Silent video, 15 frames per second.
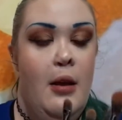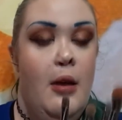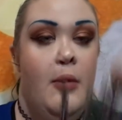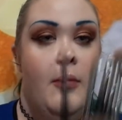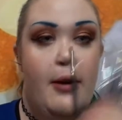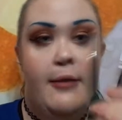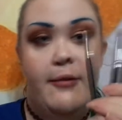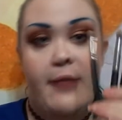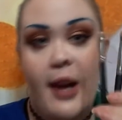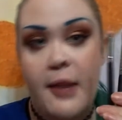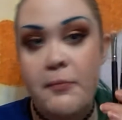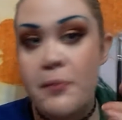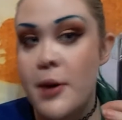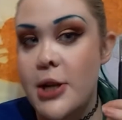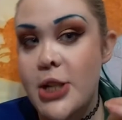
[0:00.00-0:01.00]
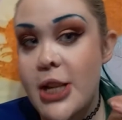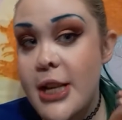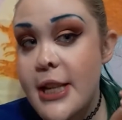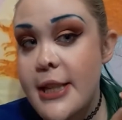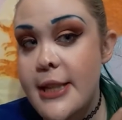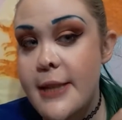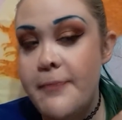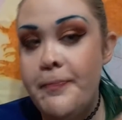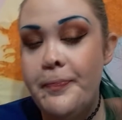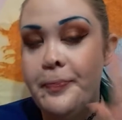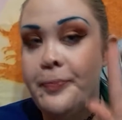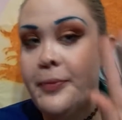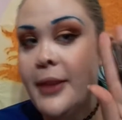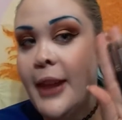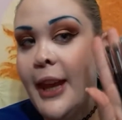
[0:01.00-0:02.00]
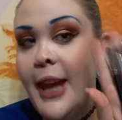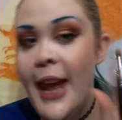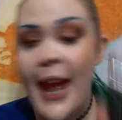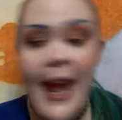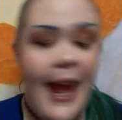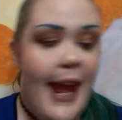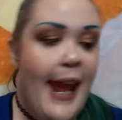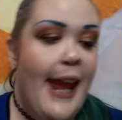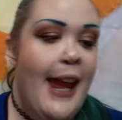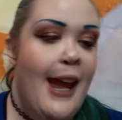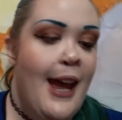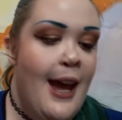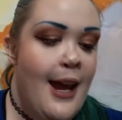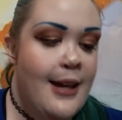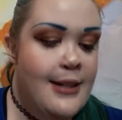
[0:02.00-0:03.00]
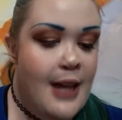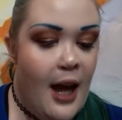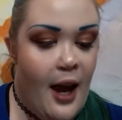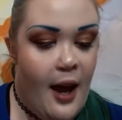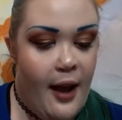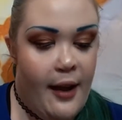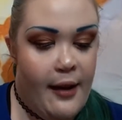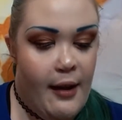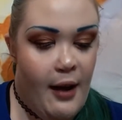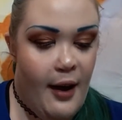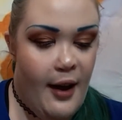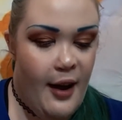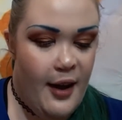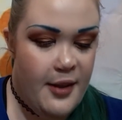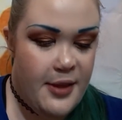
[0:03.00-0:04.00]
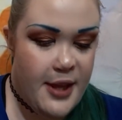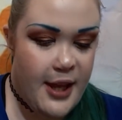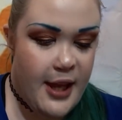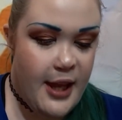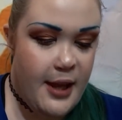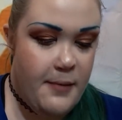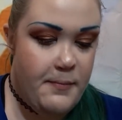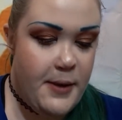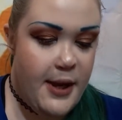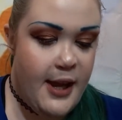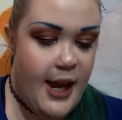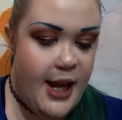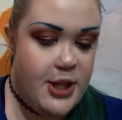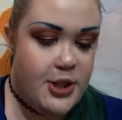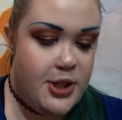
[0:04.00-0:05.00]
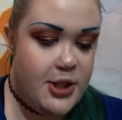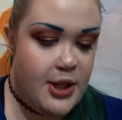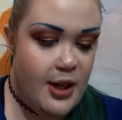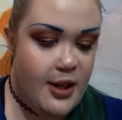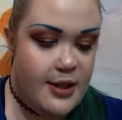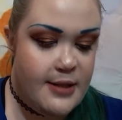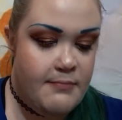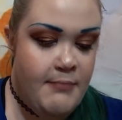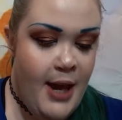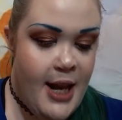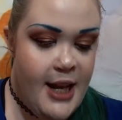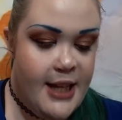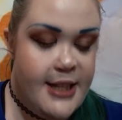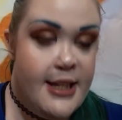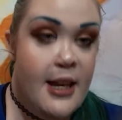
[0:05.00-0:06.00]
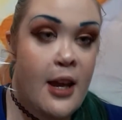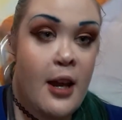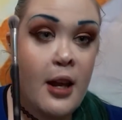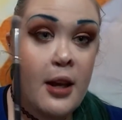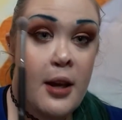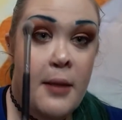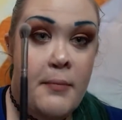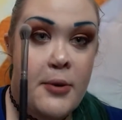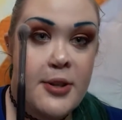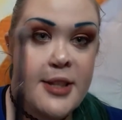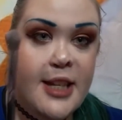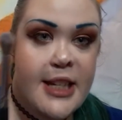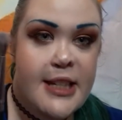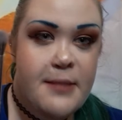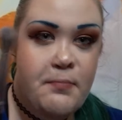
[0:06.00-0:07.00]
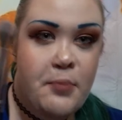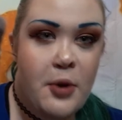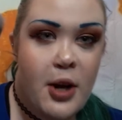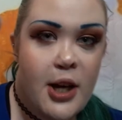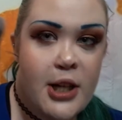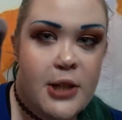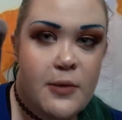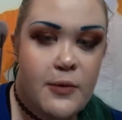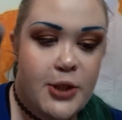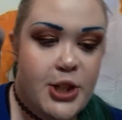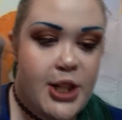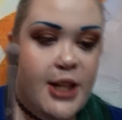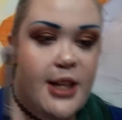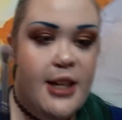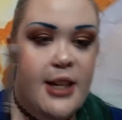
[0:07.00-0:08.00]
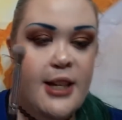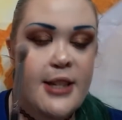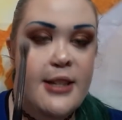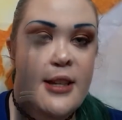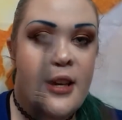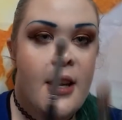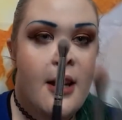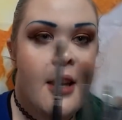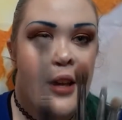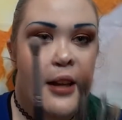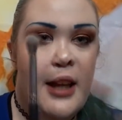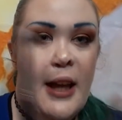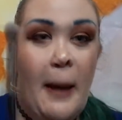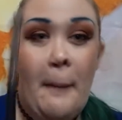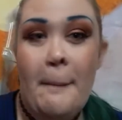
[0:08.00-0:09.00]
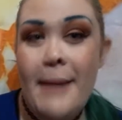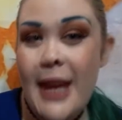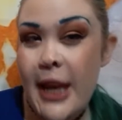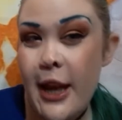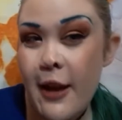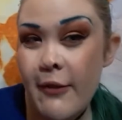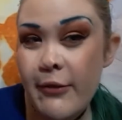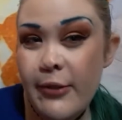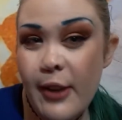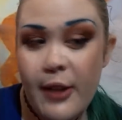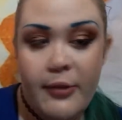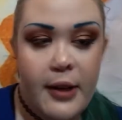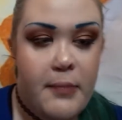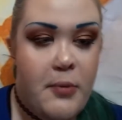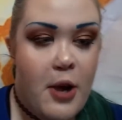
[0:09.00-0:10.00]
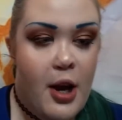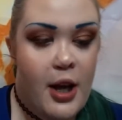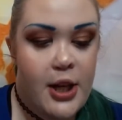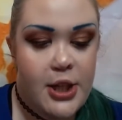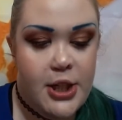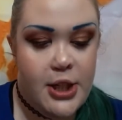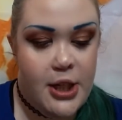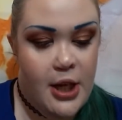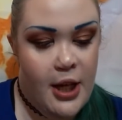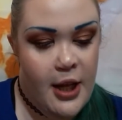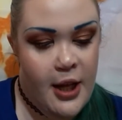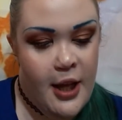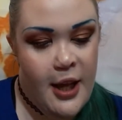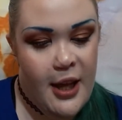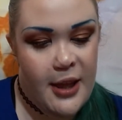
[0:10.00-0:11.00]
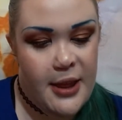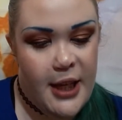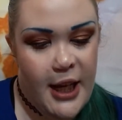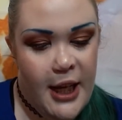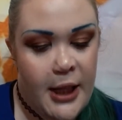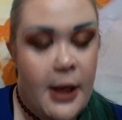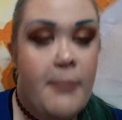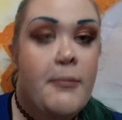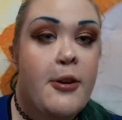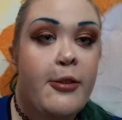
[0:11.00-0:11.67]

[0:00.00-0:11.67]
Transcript: what, five brushes. And I got the B H Cosmetics number six brush, which is like a medium fluffy brush. The number